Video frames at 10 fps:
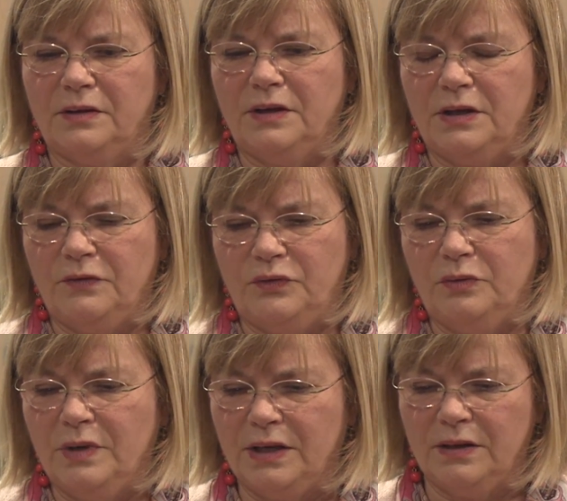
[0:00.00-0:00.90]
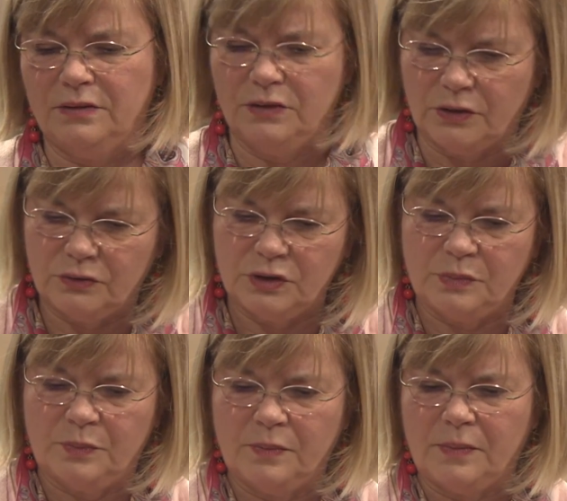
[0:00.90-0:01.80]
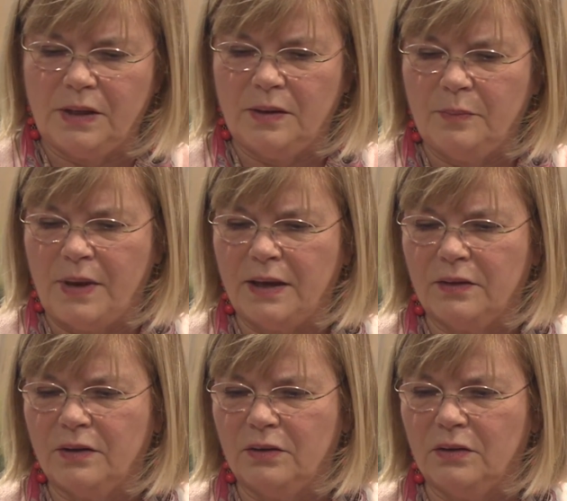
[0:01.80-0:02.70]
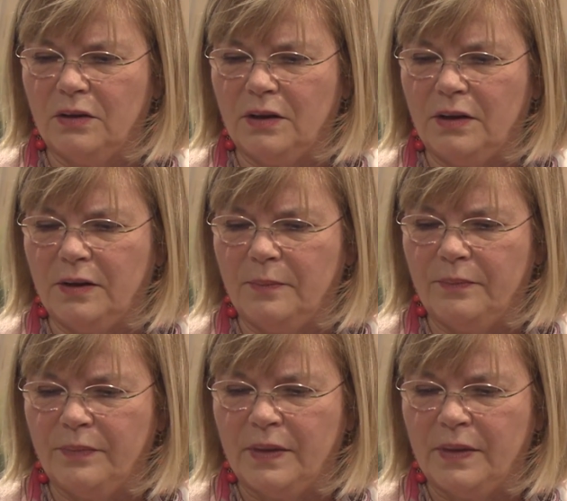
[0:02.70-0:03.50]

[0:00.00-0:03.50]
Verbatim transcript: And if you needed, you know, just uh, make a little, um,